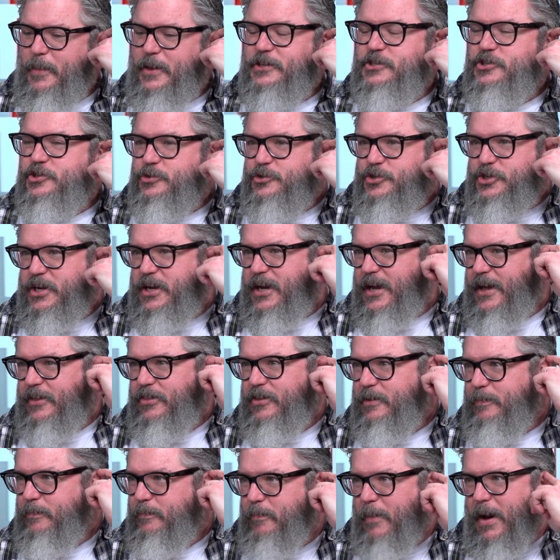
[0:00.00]
I mean, sushi I
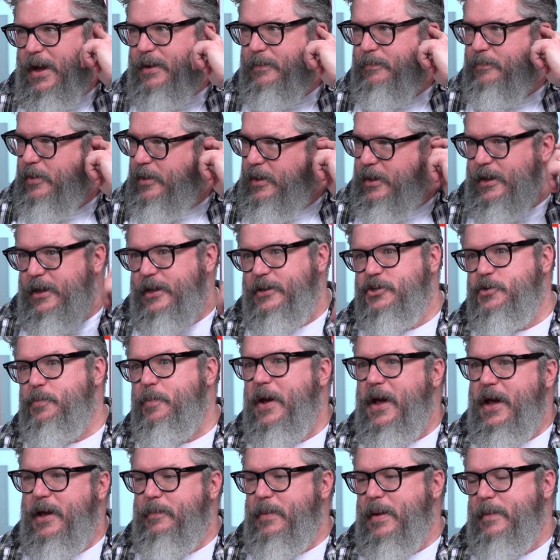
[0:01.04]
think might be, in
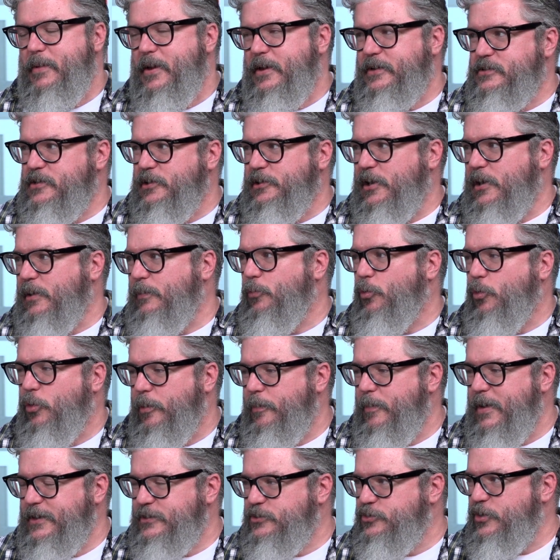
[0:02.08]
Japan maybe is a little
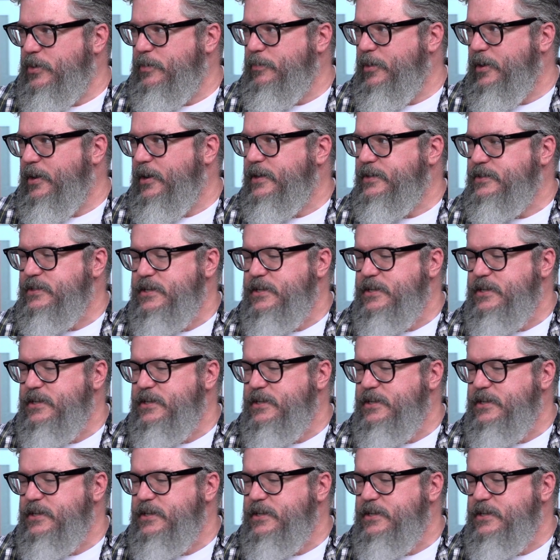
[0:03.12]
more mainstream than it